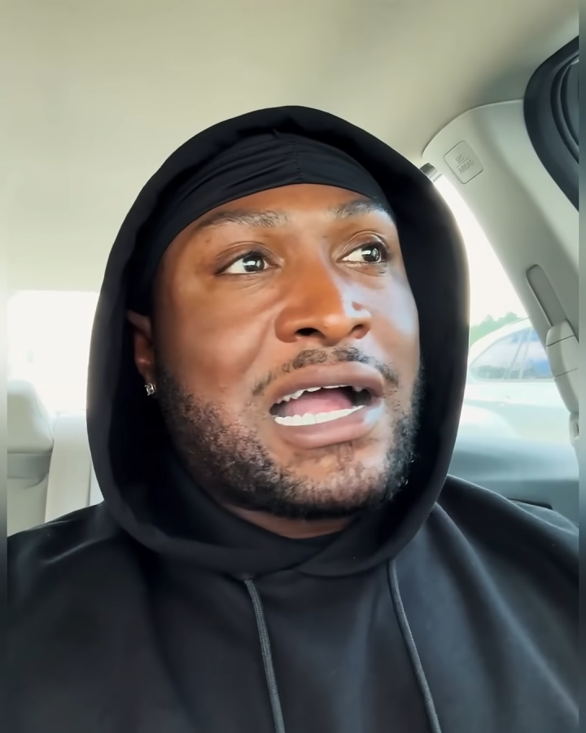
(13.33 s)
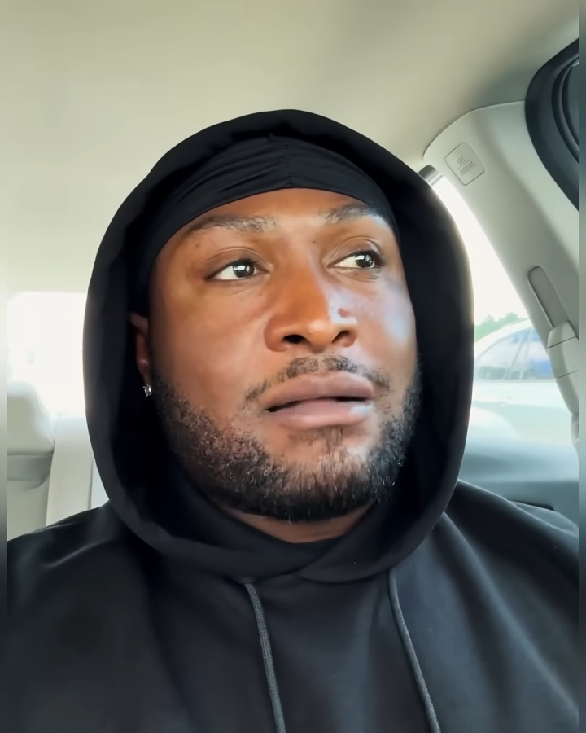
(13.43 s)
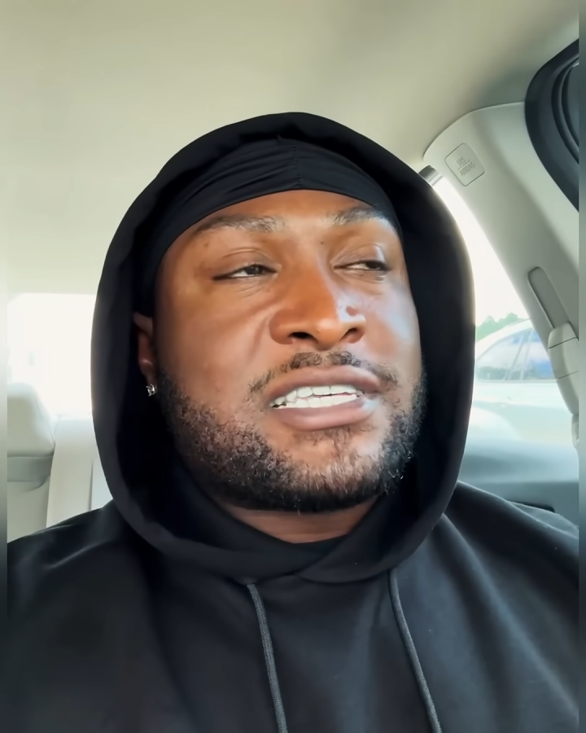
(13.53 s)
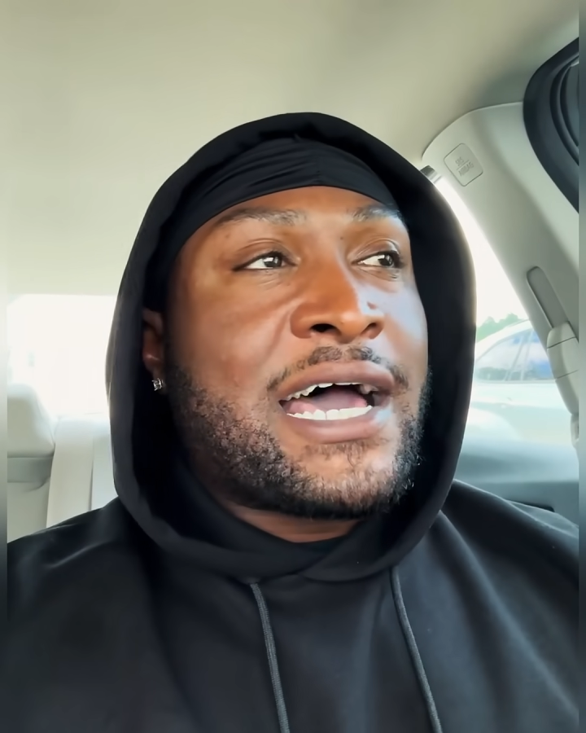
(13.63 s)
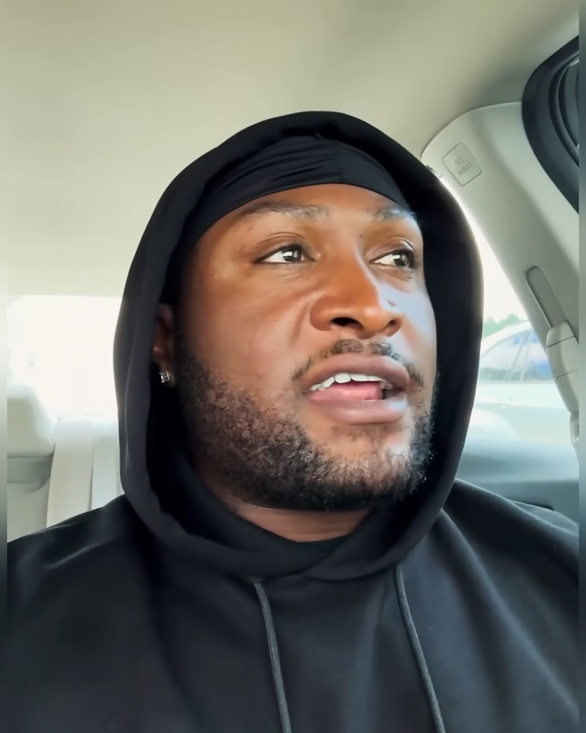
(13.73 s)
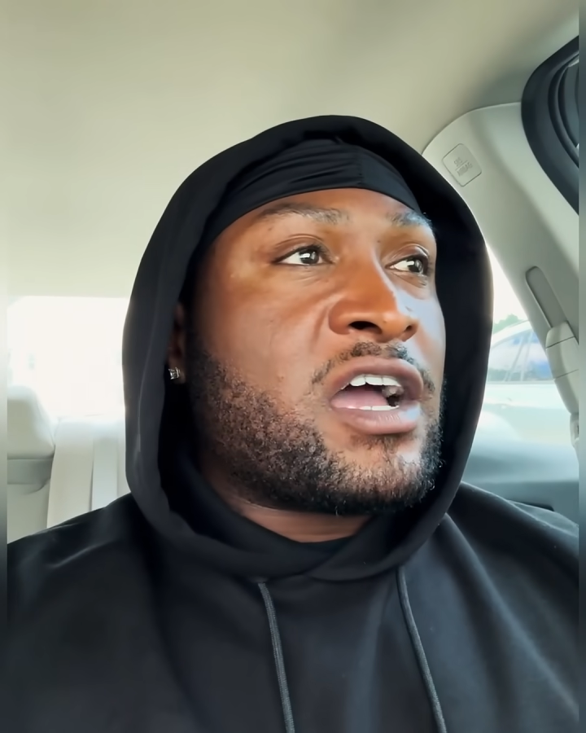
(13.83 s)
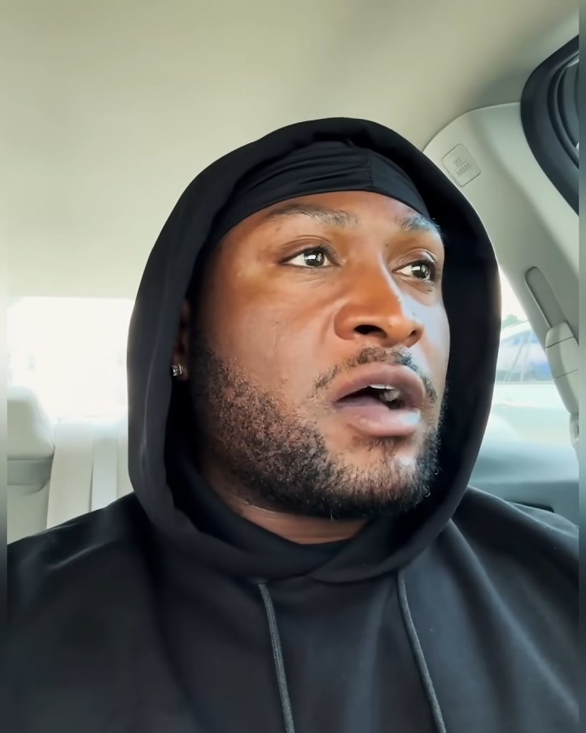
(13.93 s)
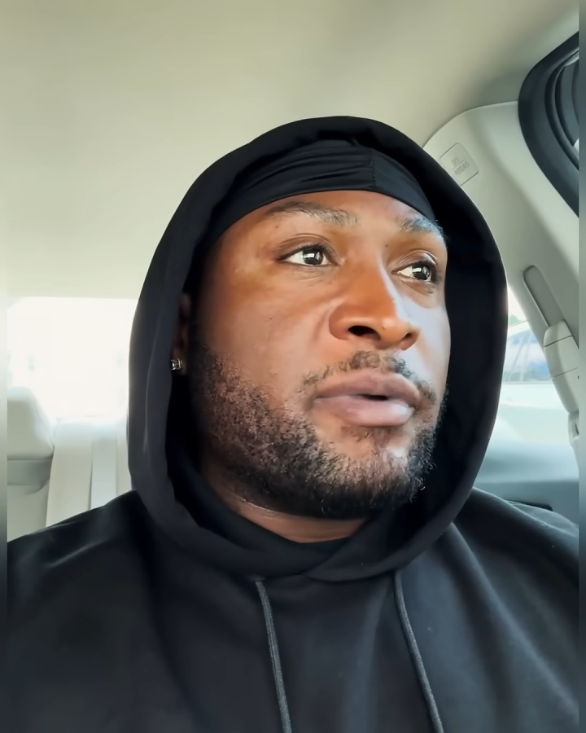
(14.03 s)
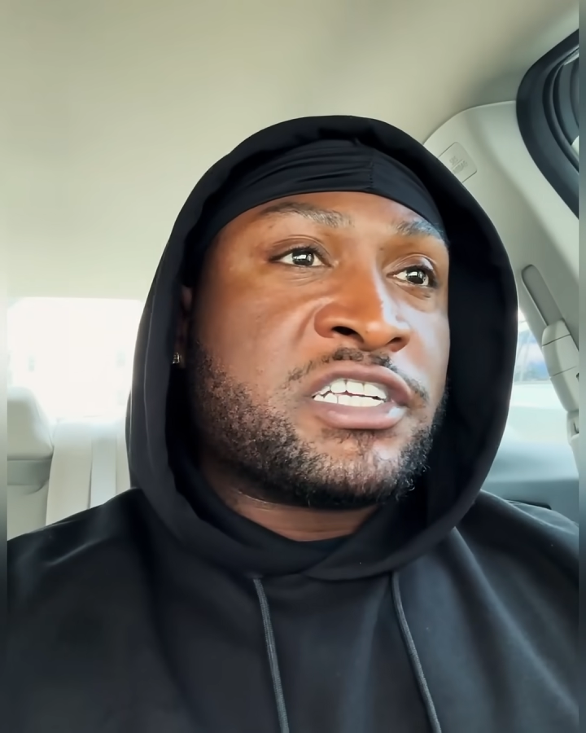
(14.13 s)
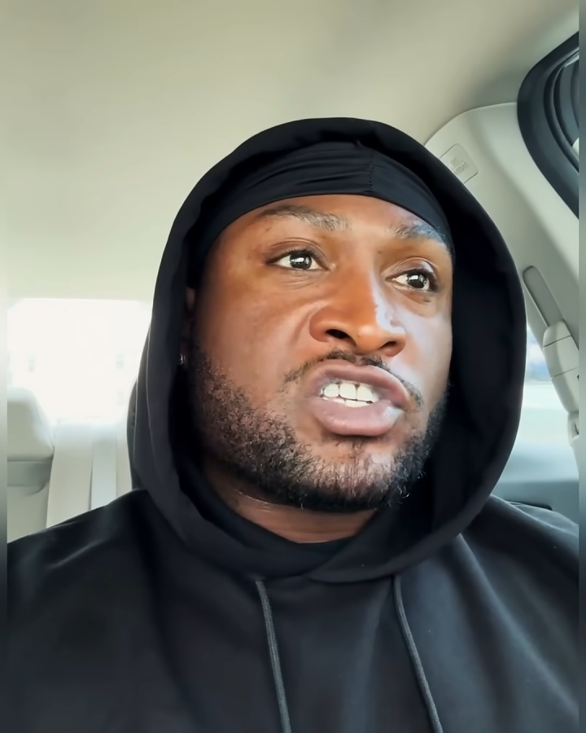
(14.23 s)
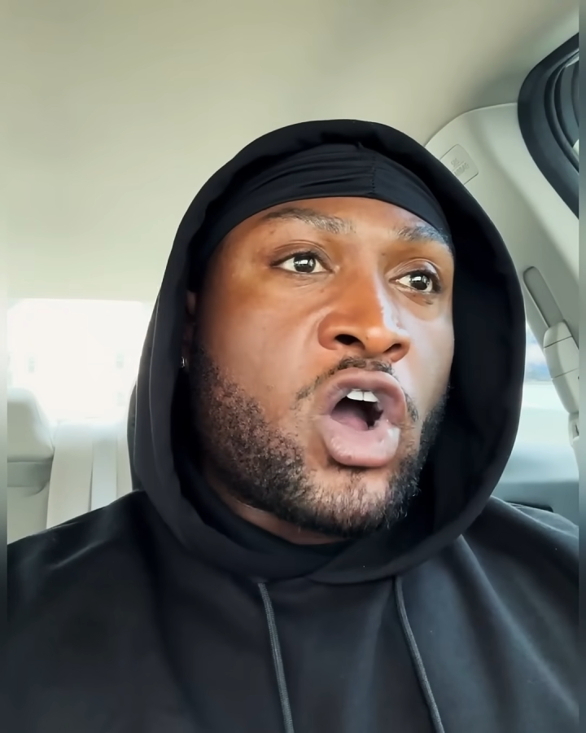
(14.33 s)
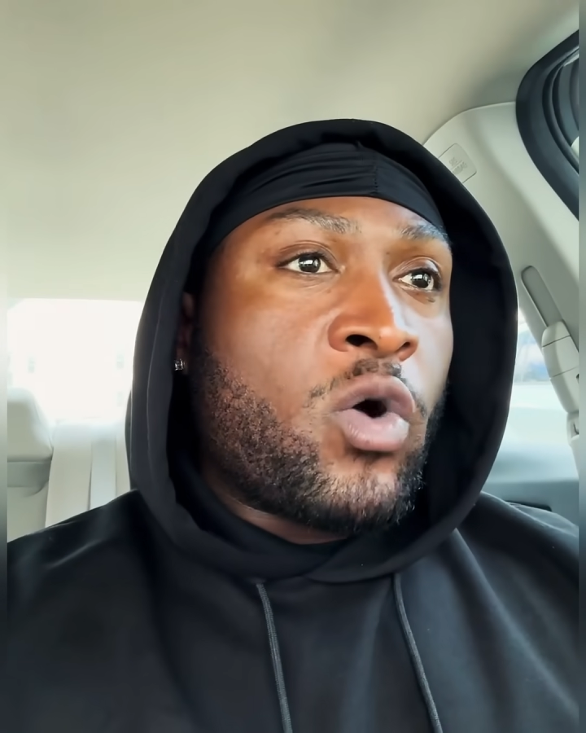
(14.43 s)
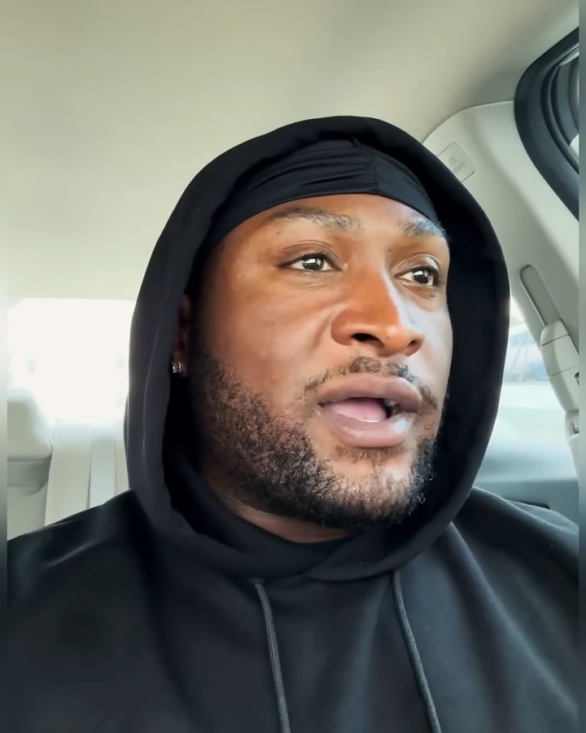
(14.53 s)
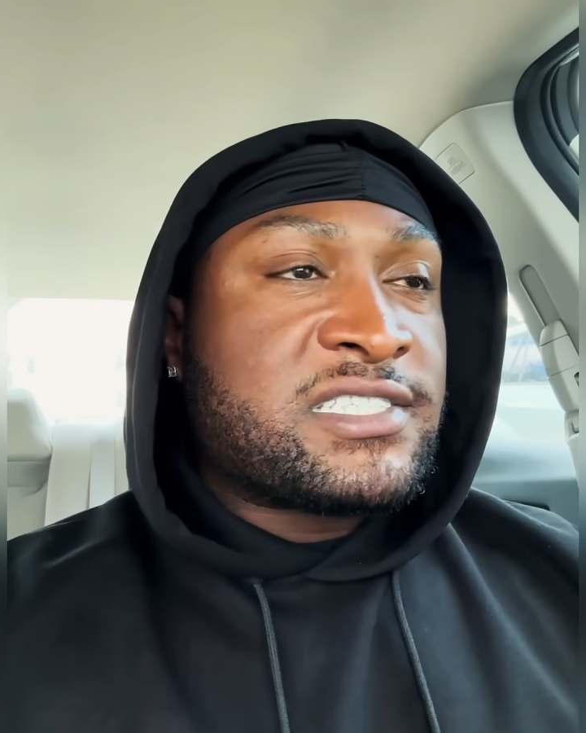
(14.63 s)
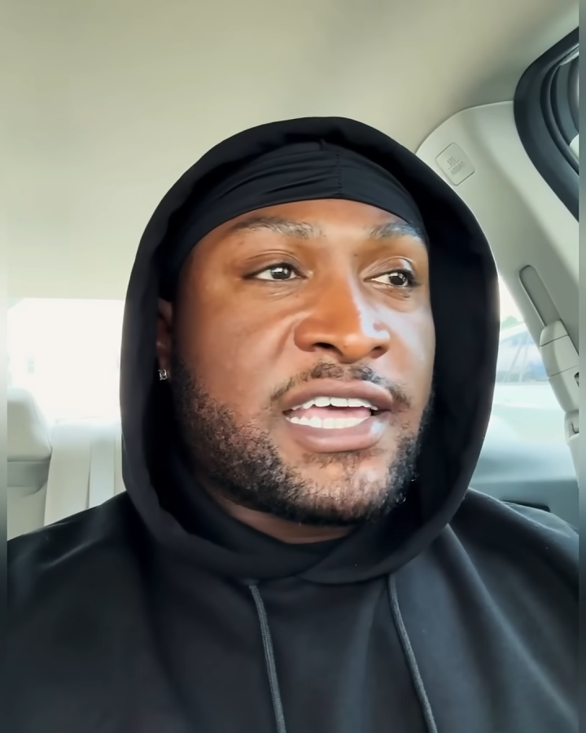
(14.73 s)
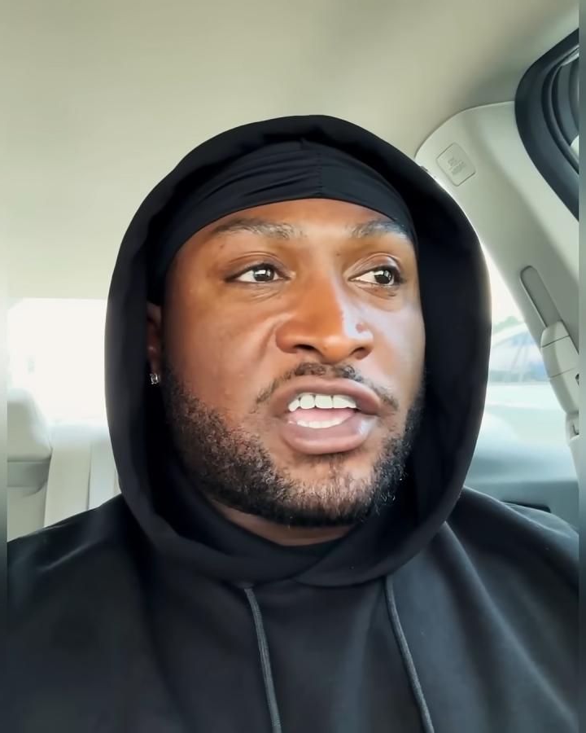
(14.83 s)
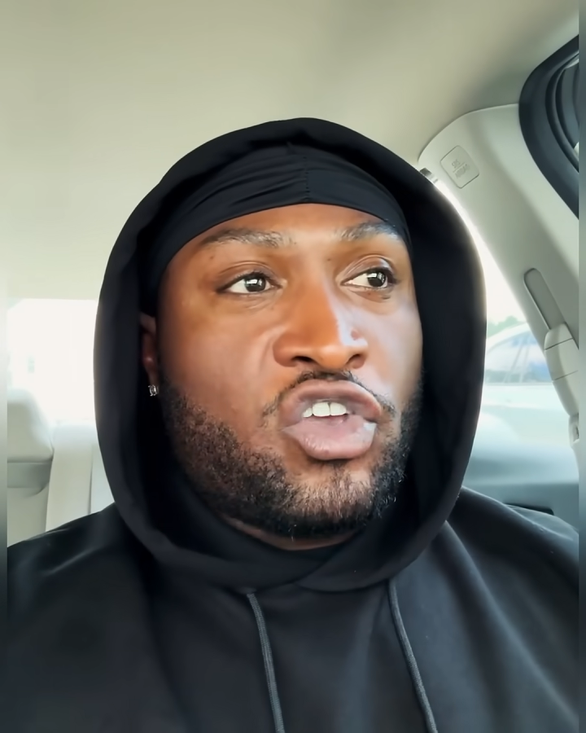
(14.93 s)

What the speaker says: I'm tired of y'all bitches always thinking